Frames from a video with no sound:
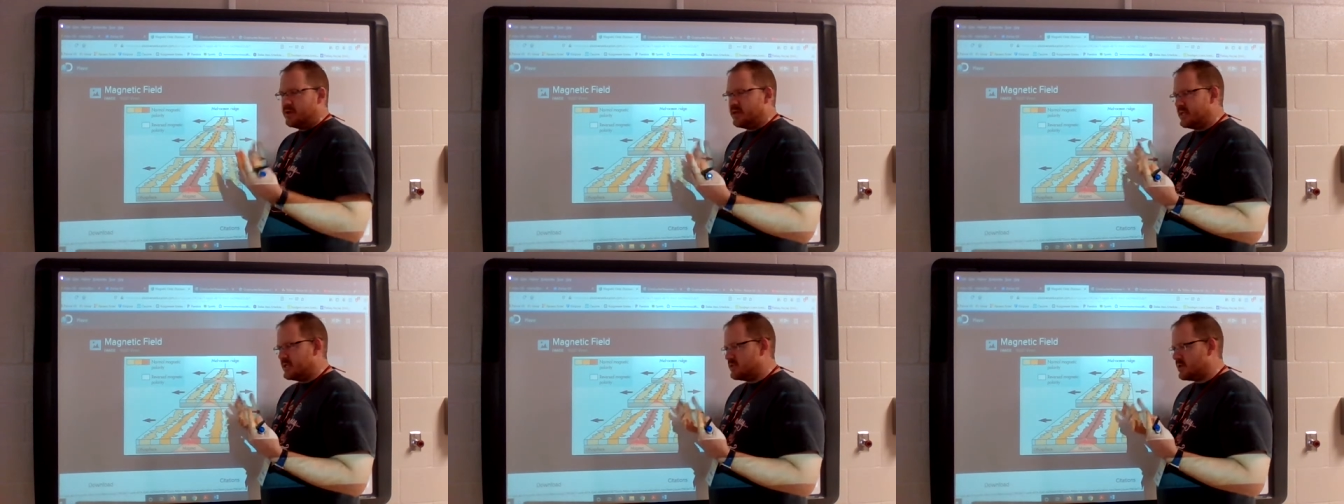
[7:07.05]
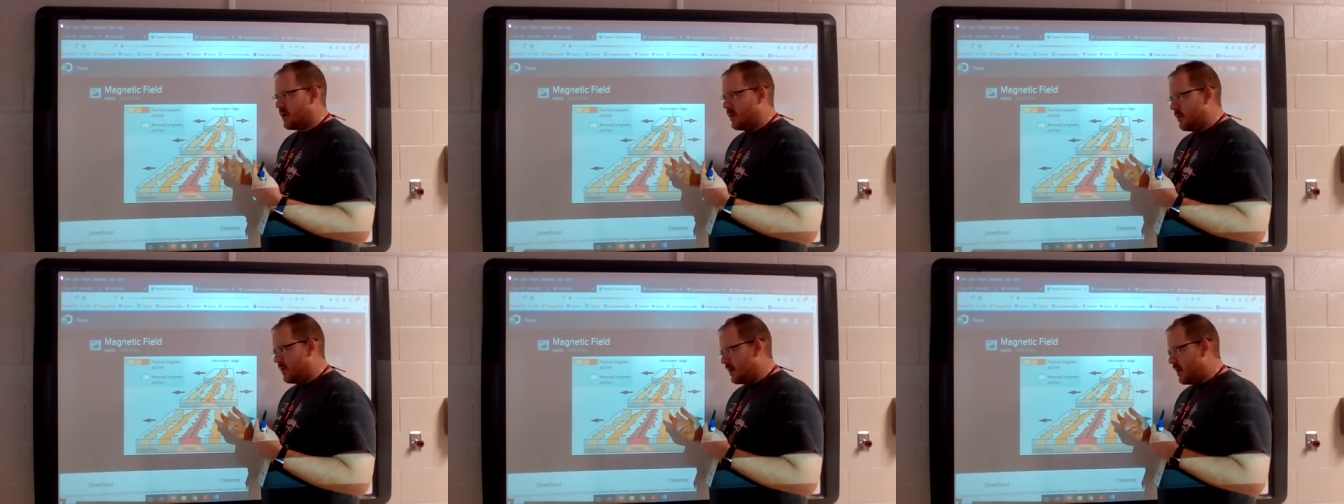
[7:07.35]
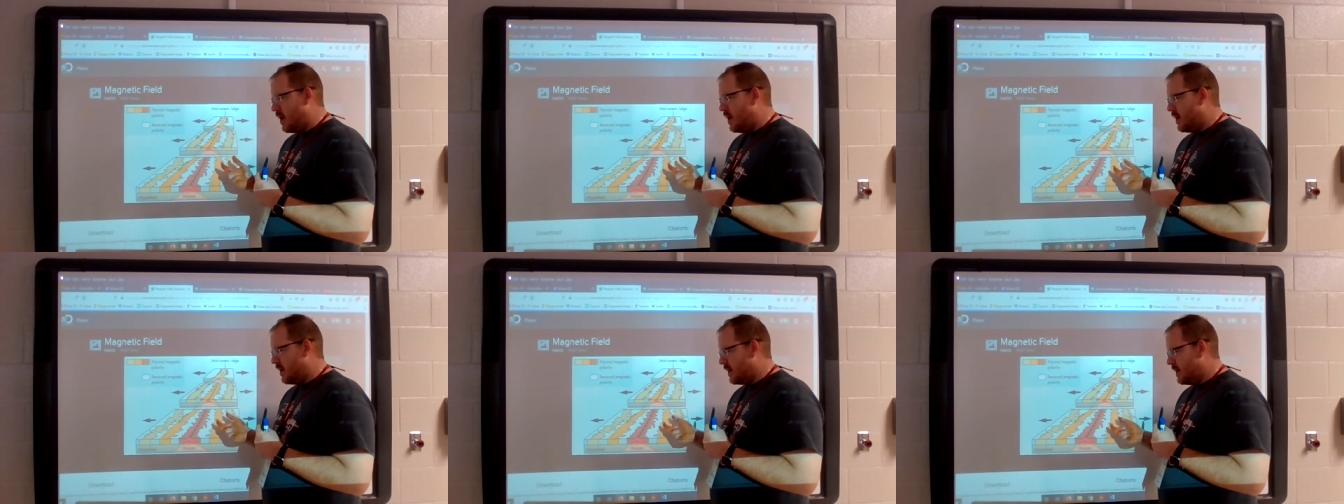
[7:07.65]
that's going
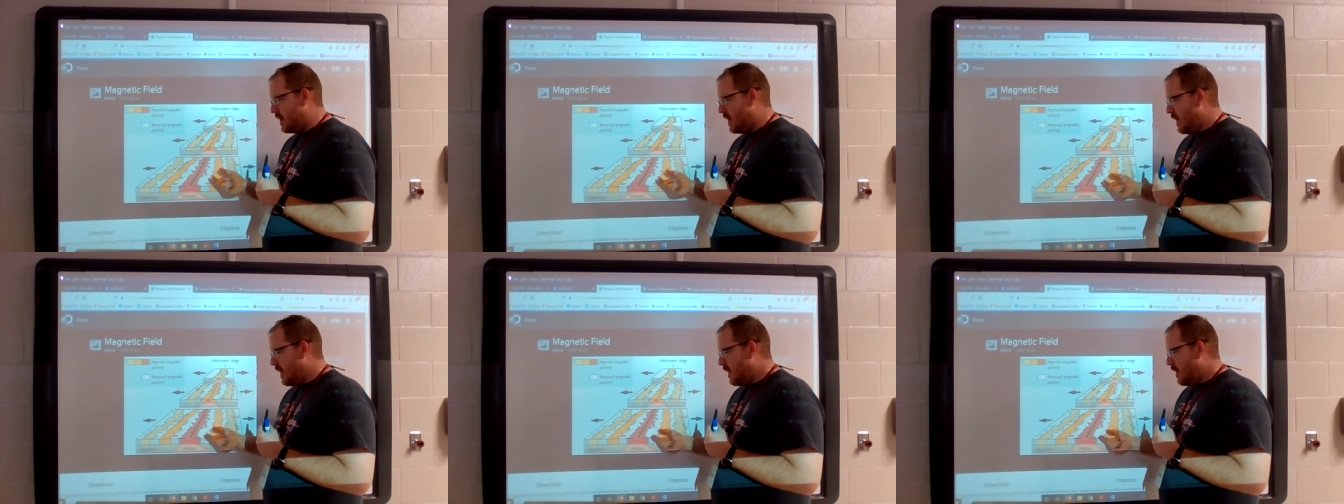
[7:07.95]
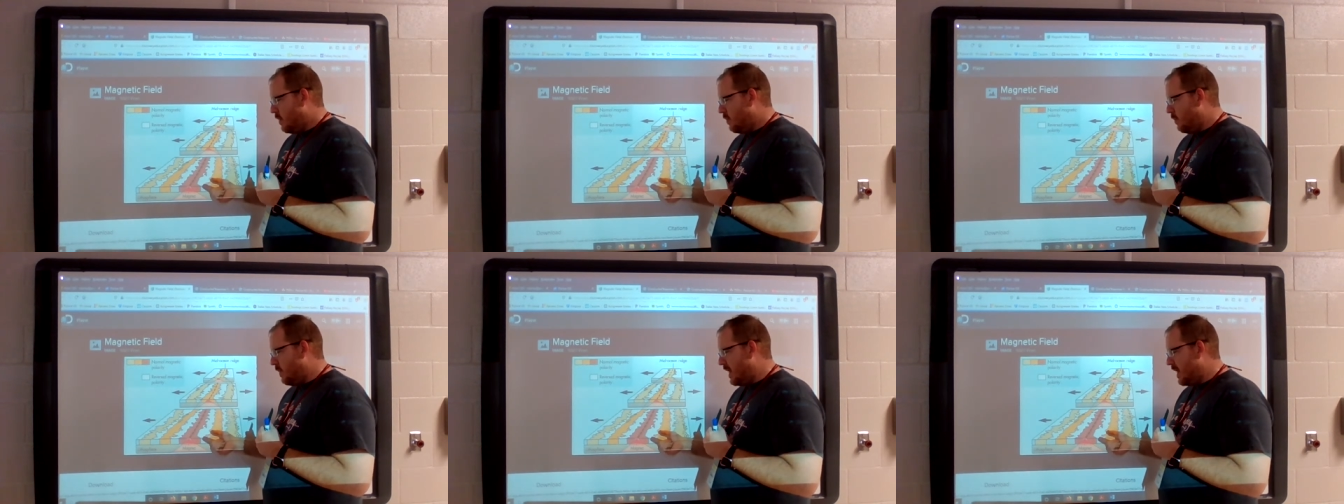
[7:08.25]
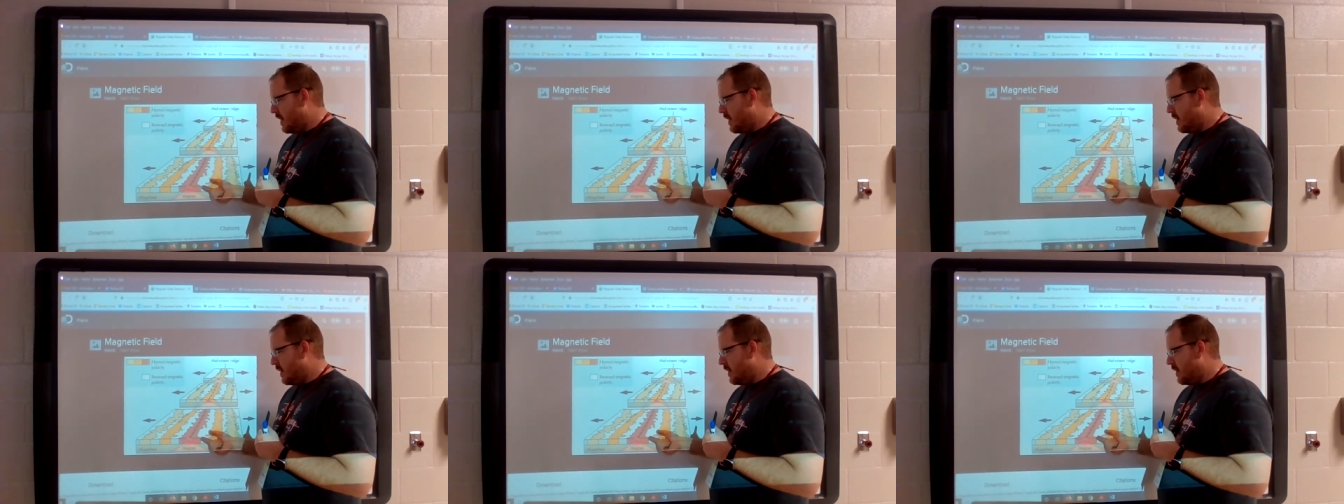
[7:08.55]
on,
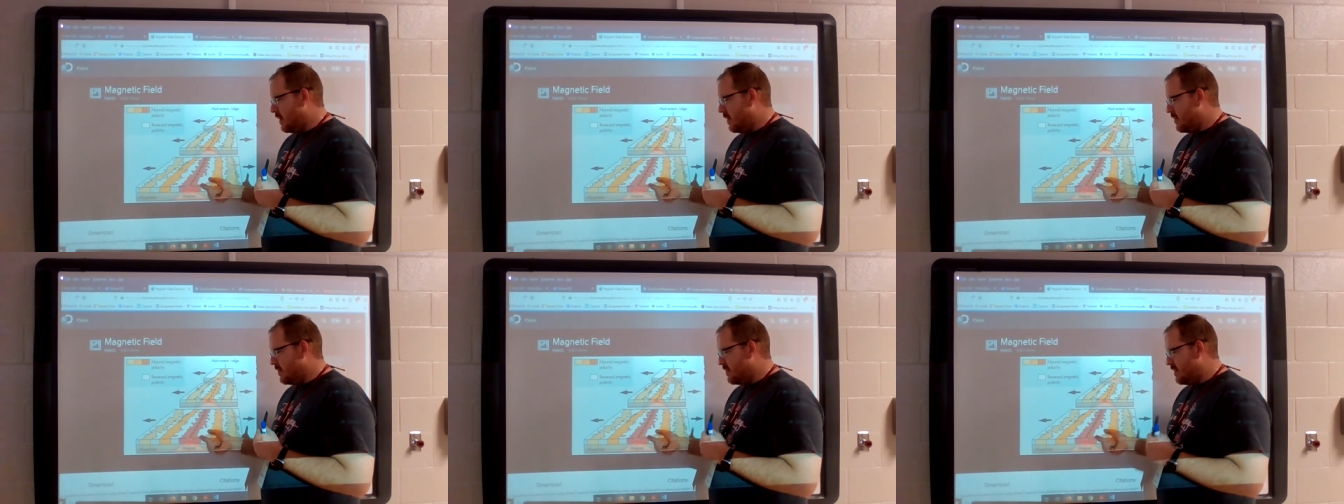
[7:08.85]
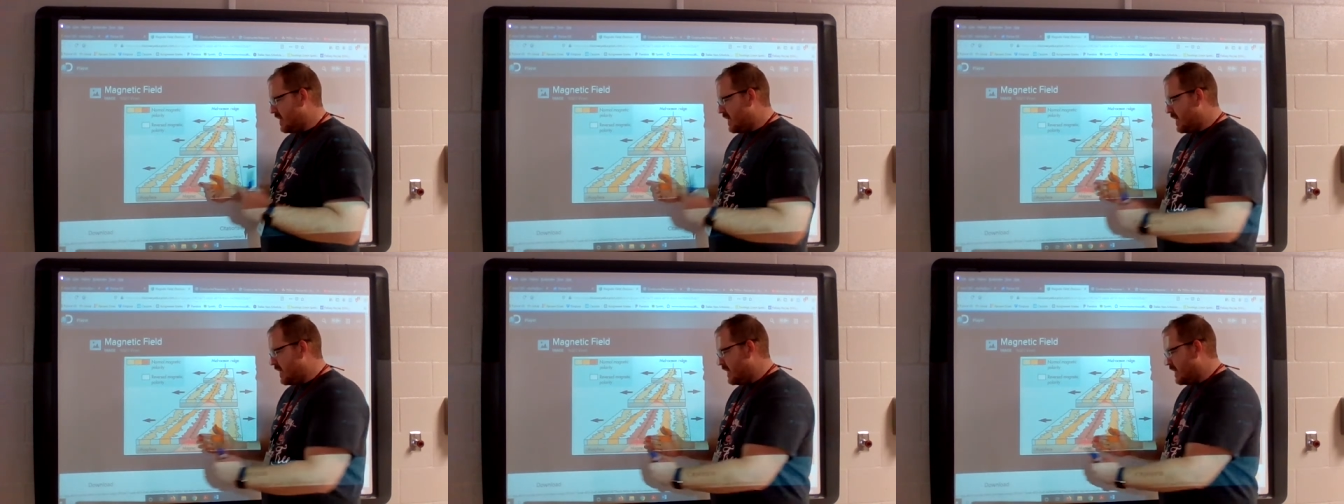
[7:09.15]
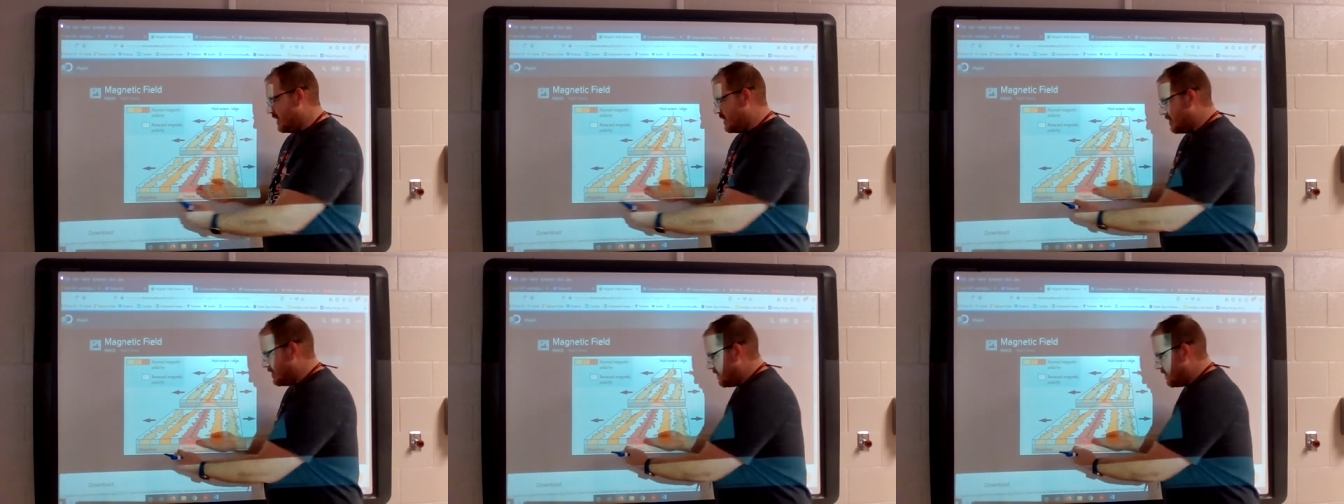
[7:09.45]
where the